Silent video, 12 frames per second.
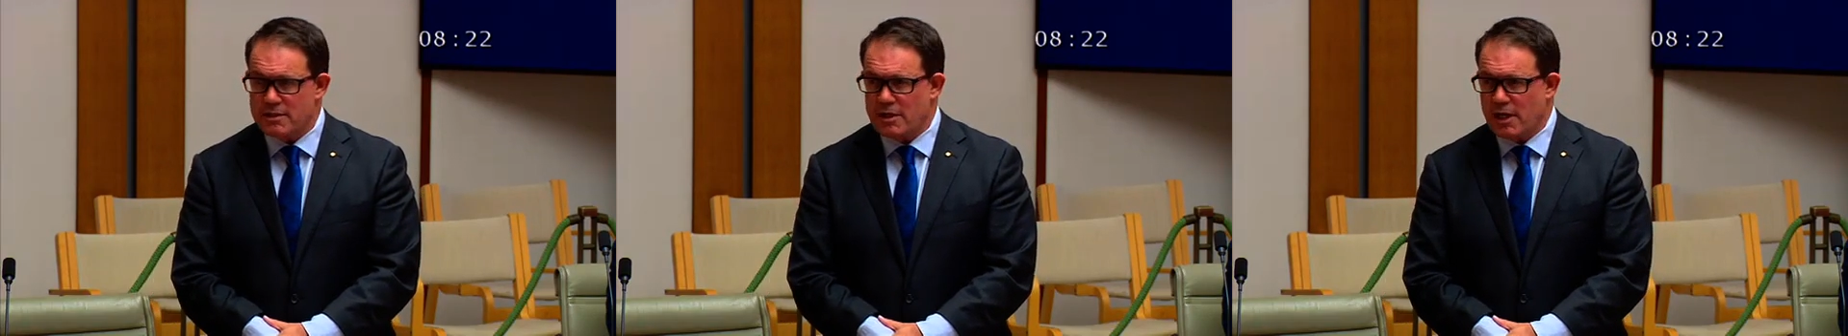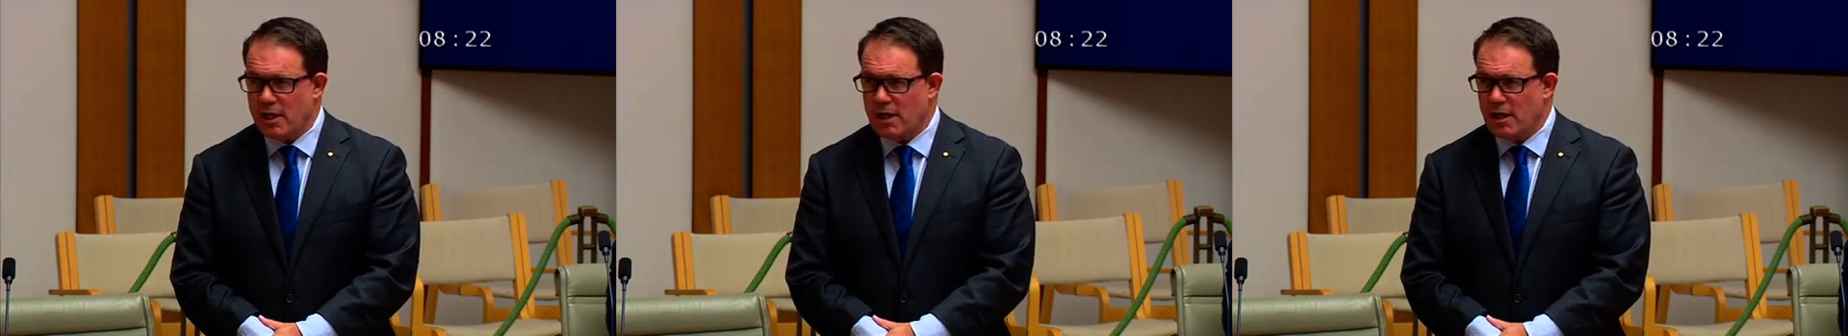
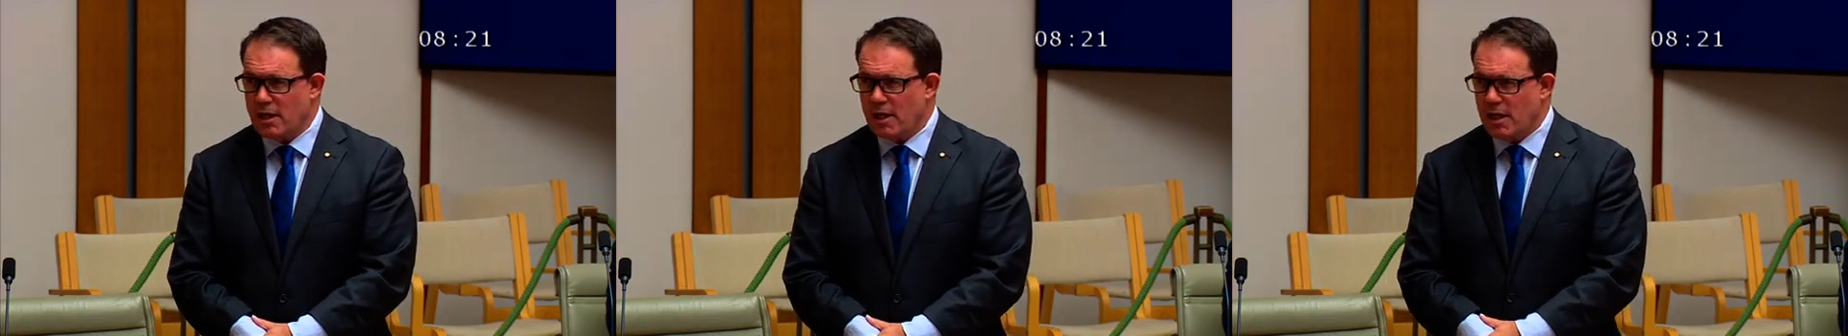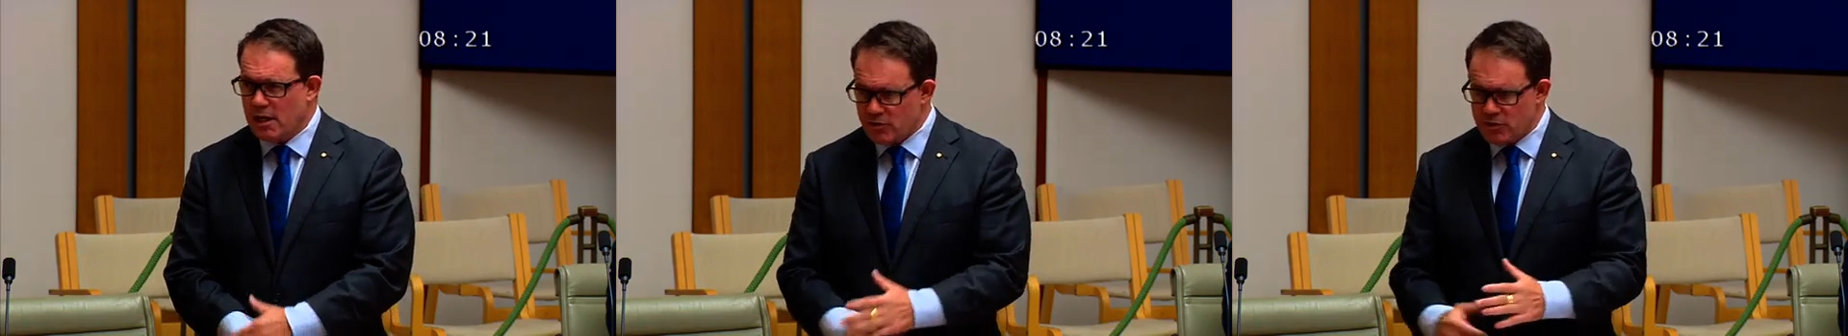
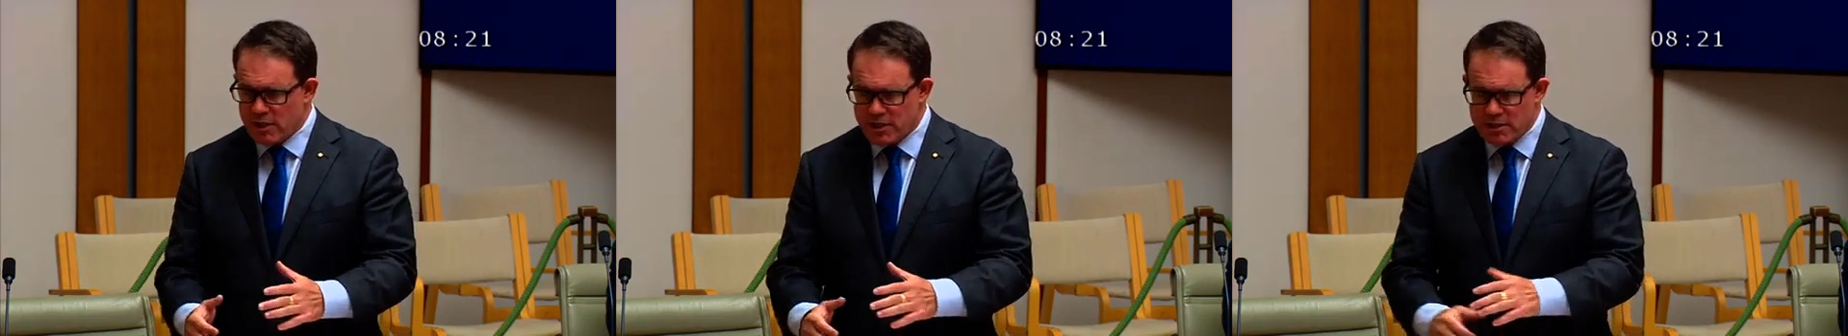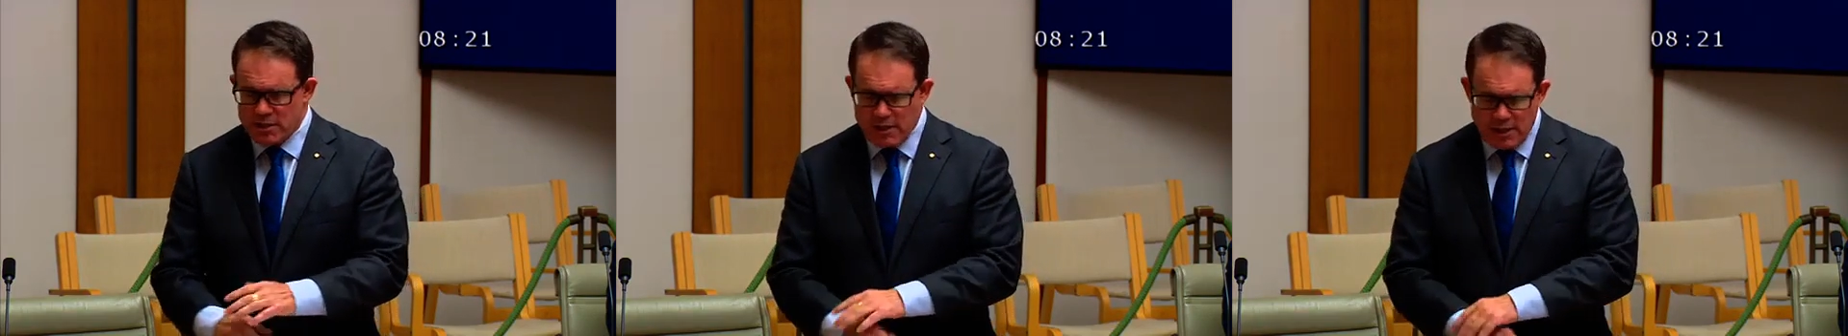head
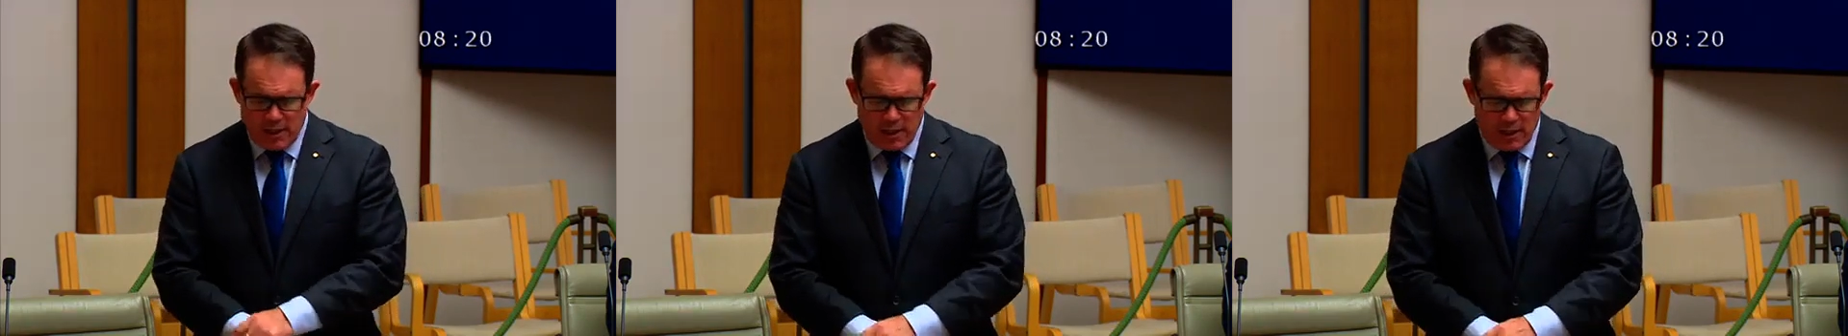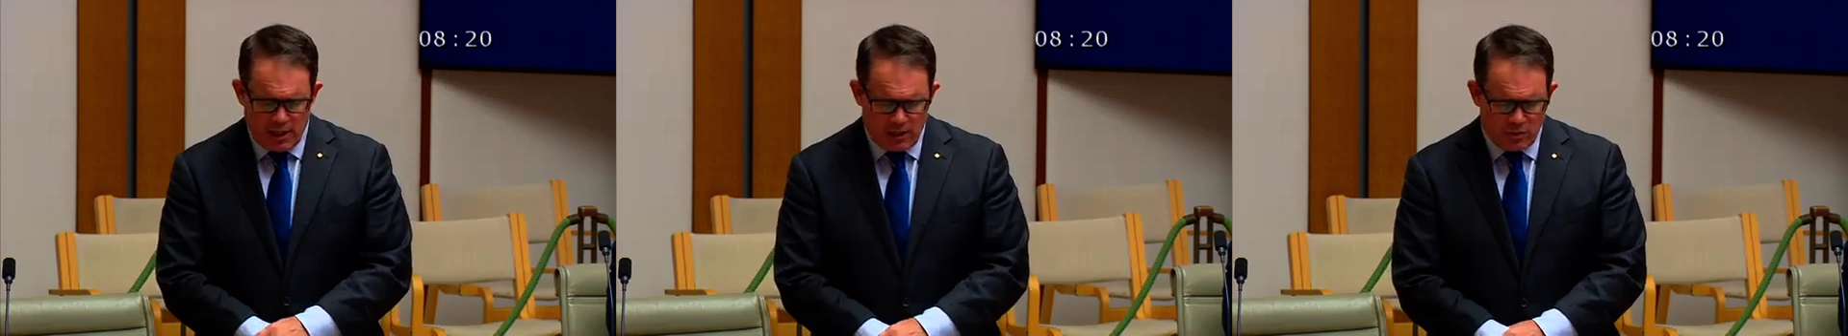injuries
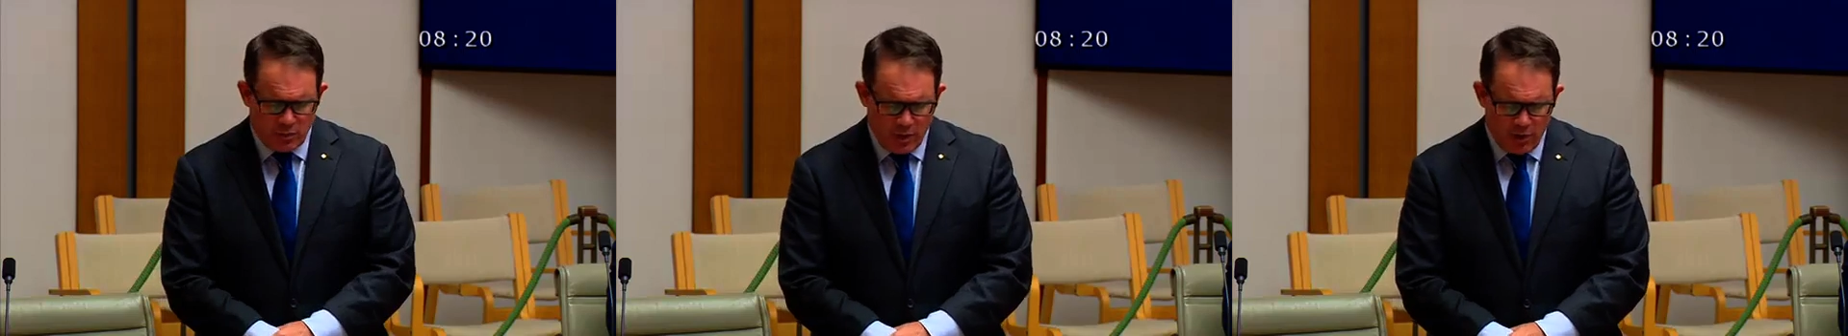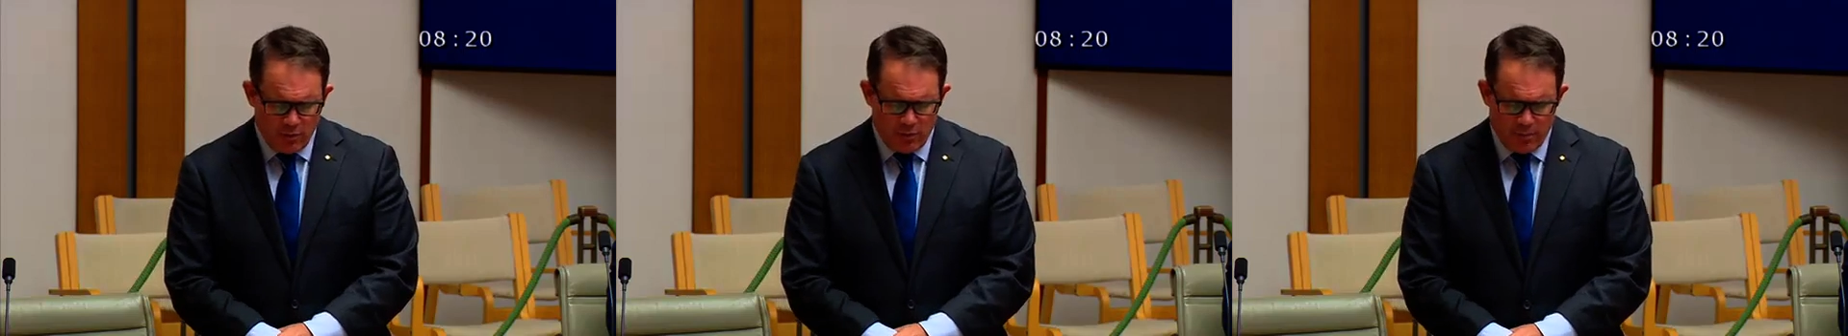as
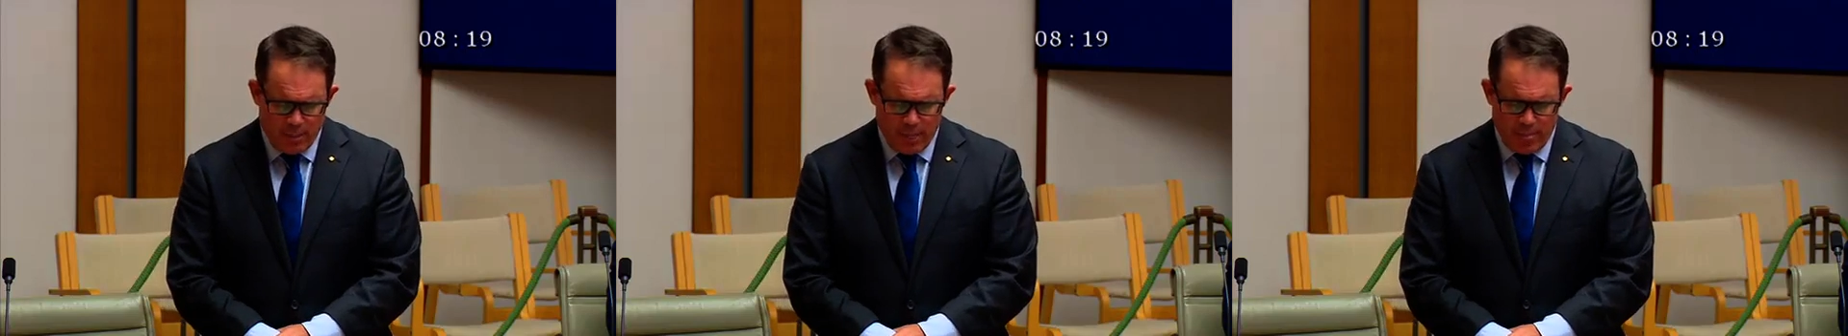well.